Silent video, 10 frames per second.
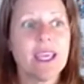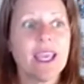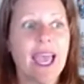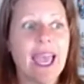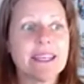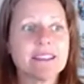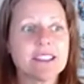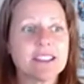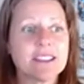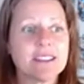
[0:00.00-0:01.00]
And
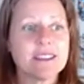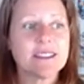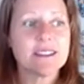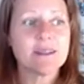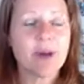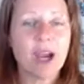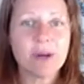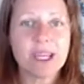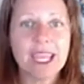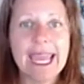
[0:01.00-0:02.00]

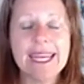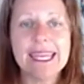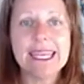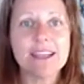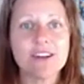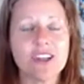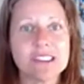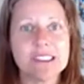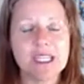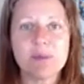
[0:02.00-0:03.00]
Byron Katie, in her
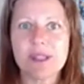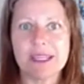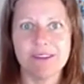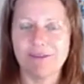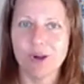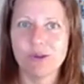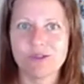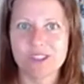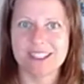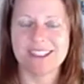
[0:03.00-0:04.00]
deeply
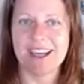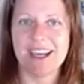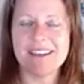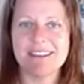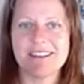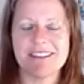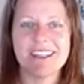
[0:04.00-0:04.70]
evolved state,